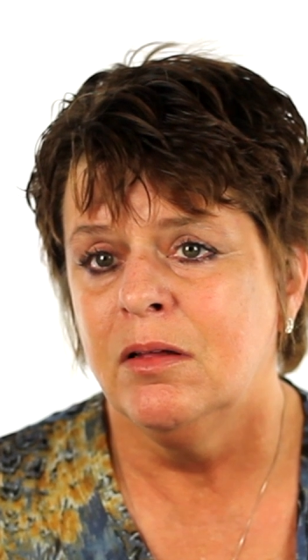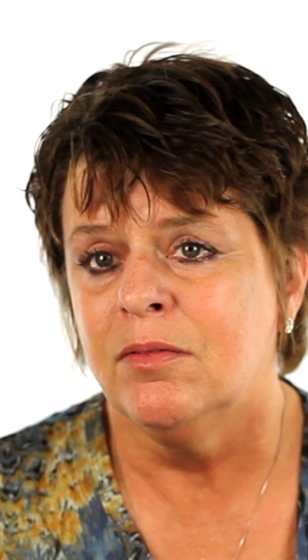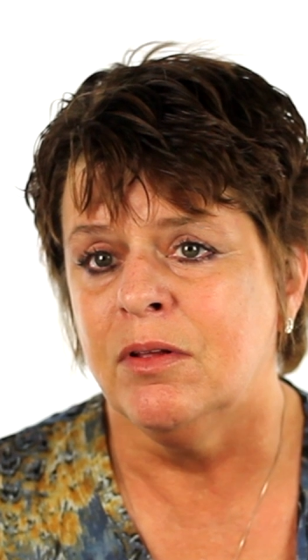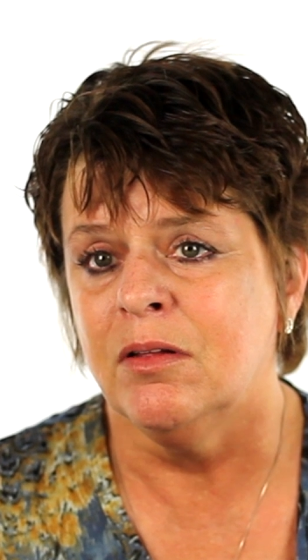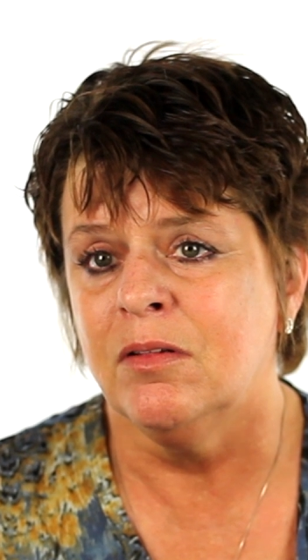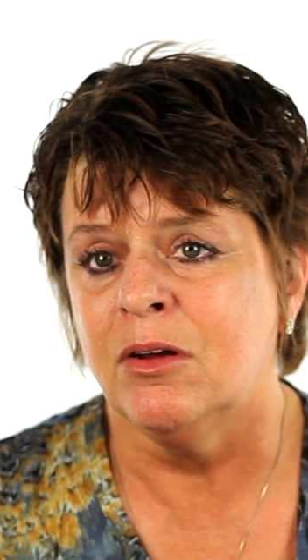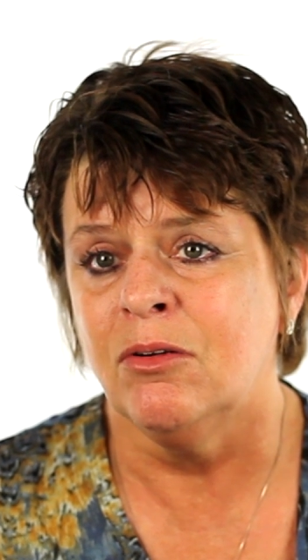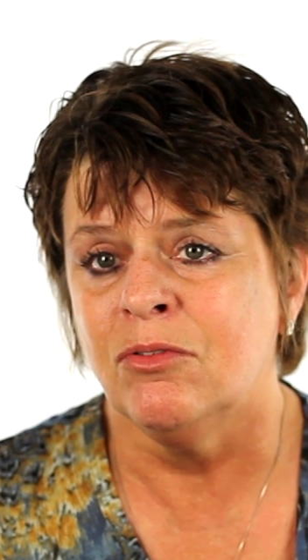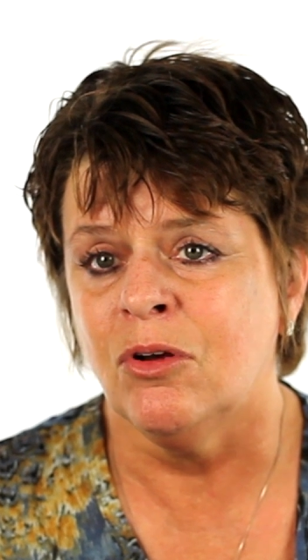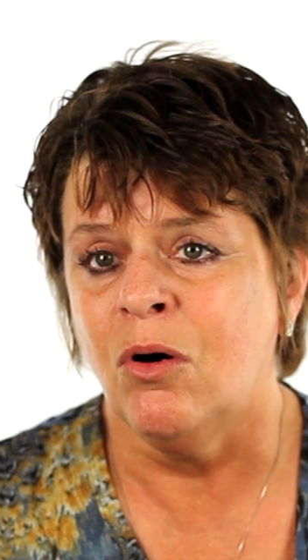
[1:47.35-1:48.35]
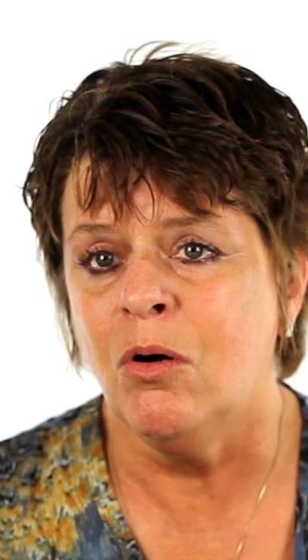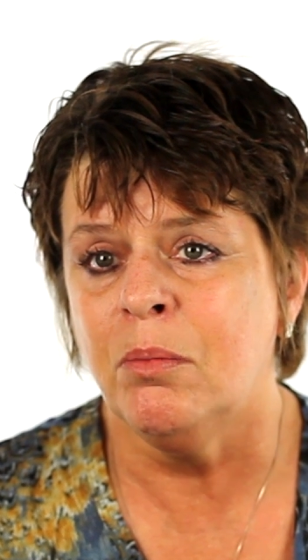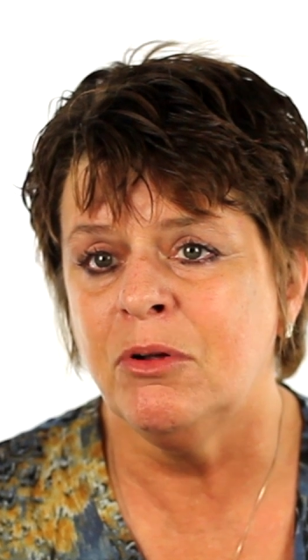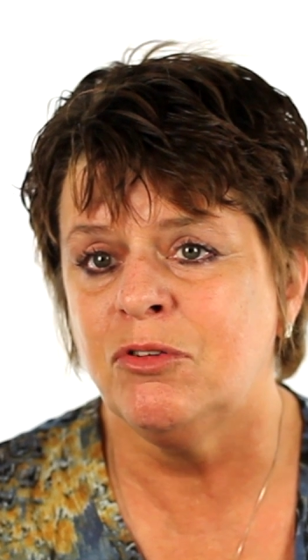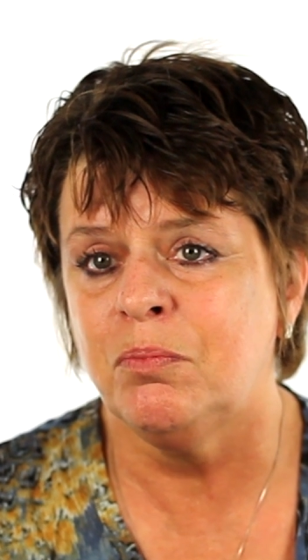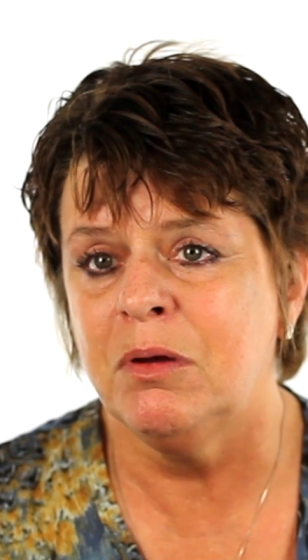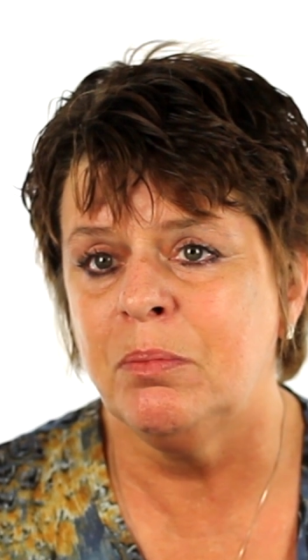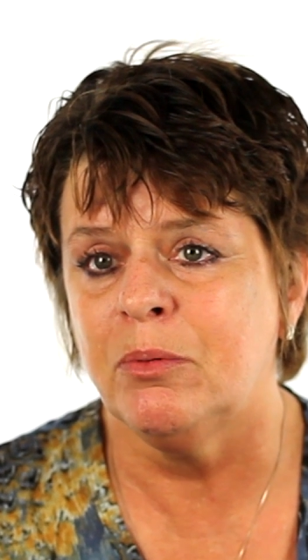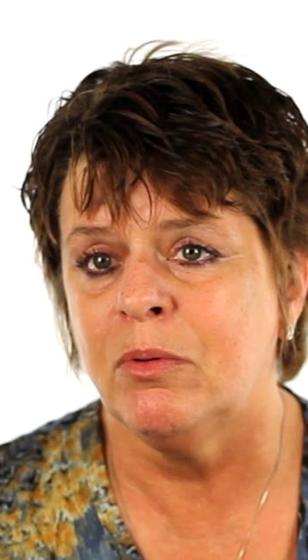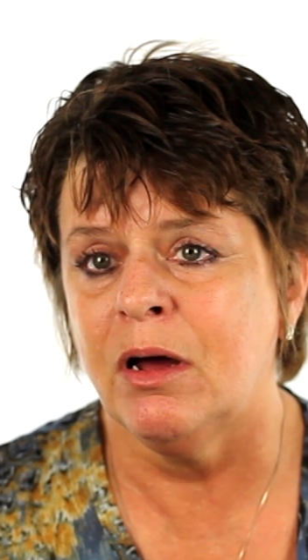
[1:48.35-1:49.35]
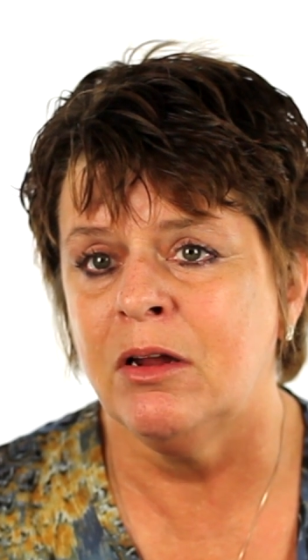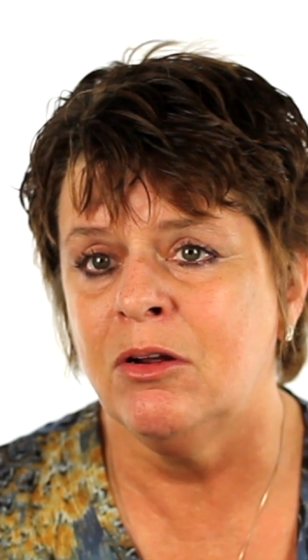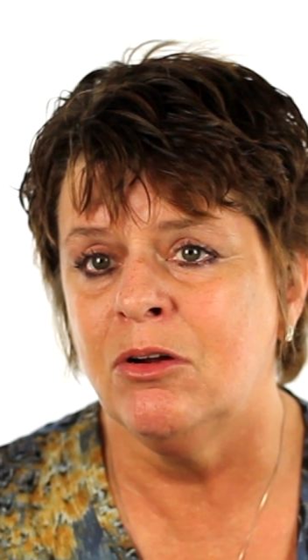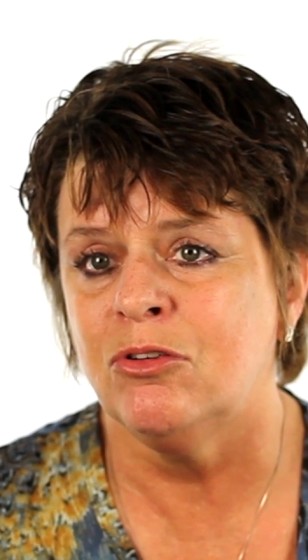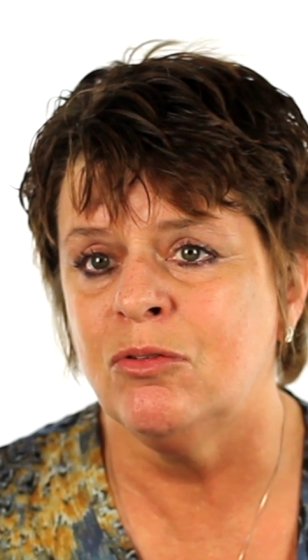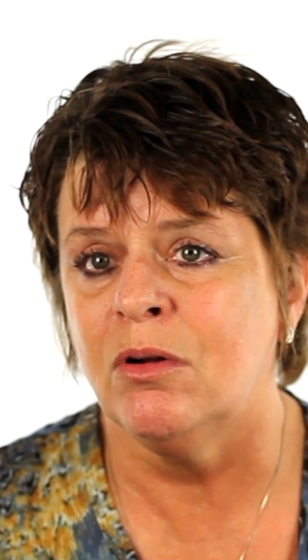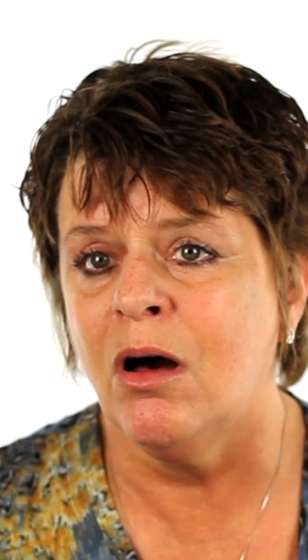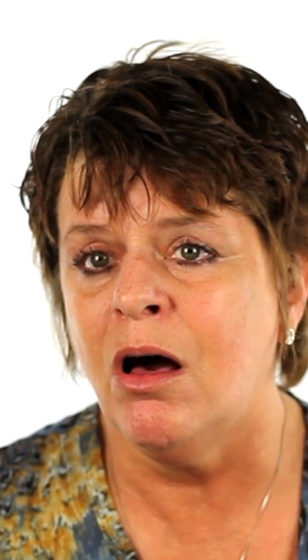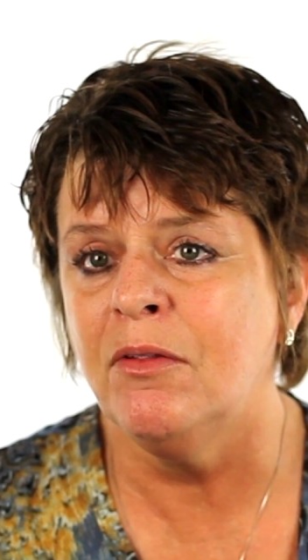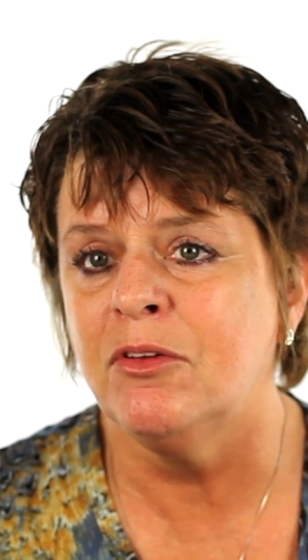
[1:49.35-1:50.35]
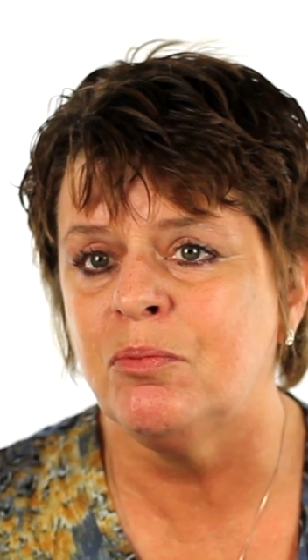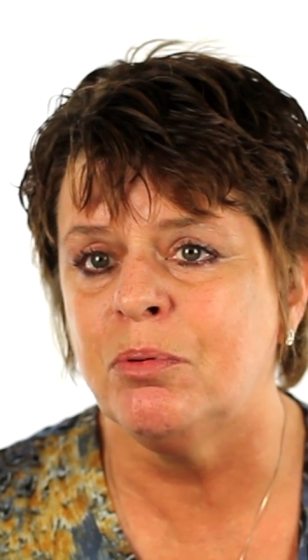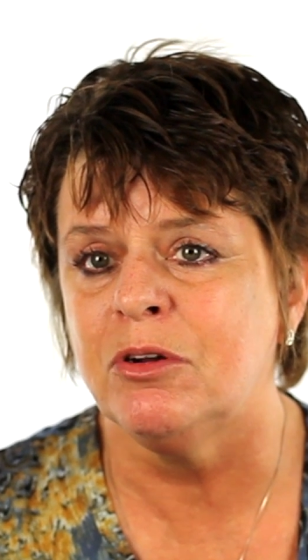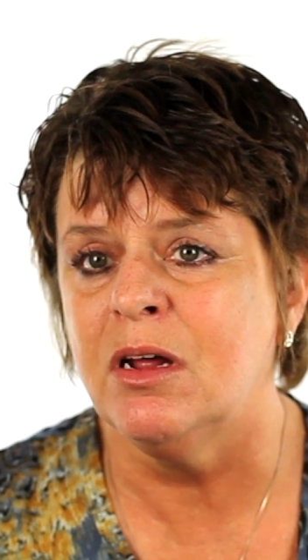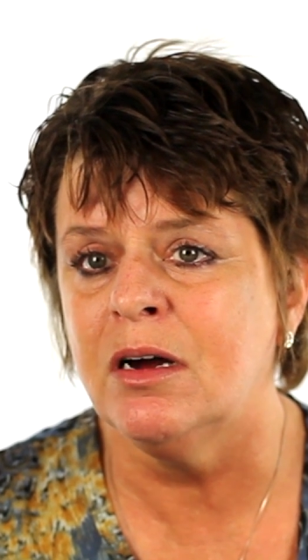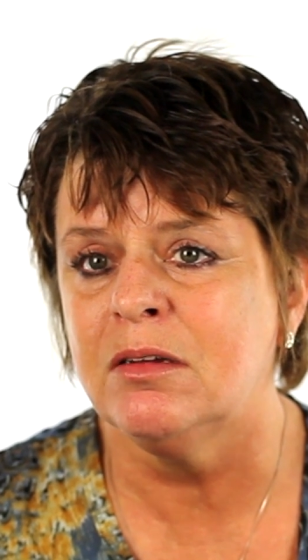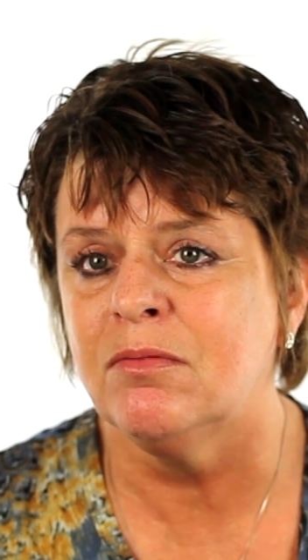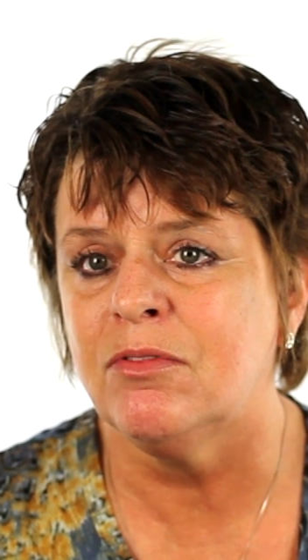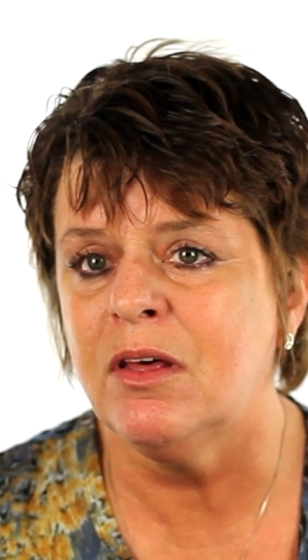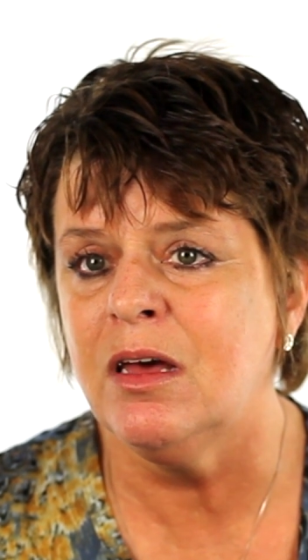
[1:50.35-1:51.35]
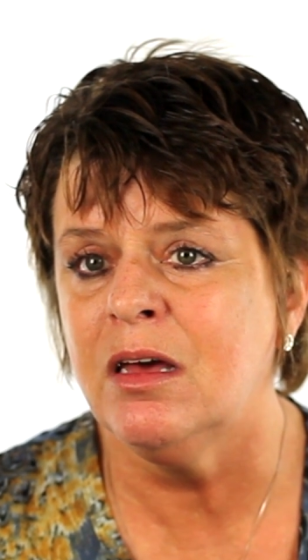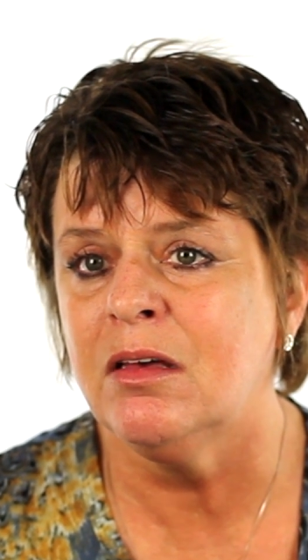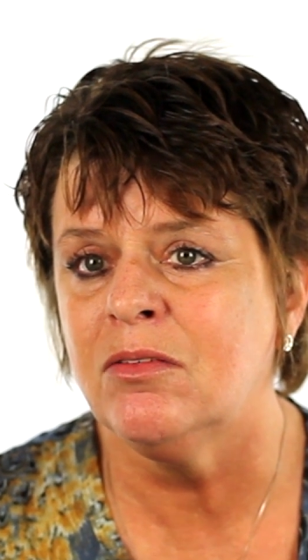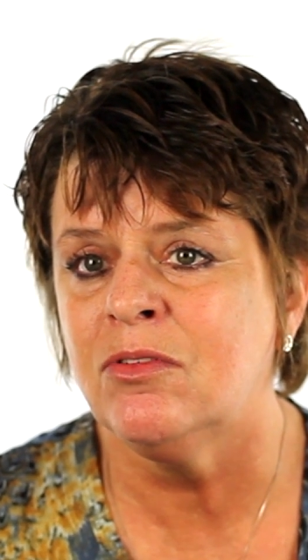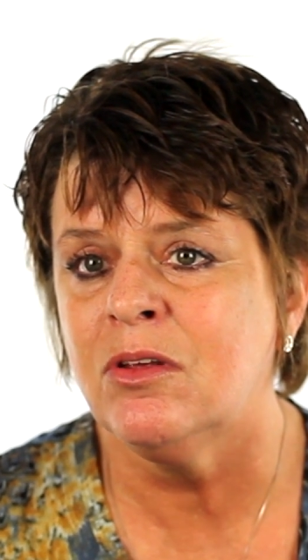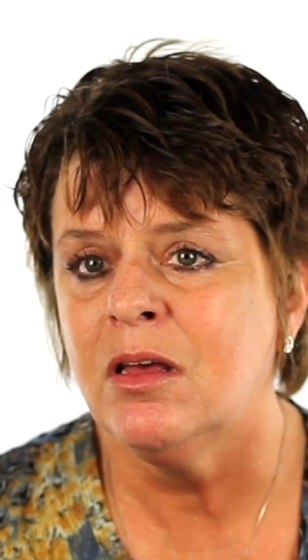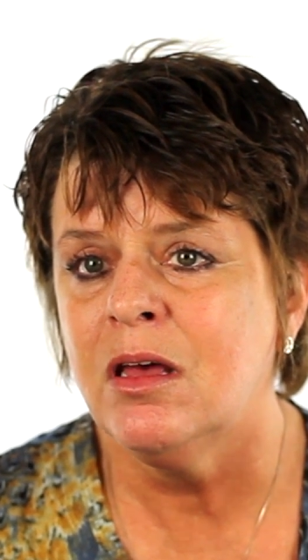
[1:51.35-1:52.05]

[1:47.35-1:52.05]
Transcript: That there was a whole bunch of people around here doing all these productive things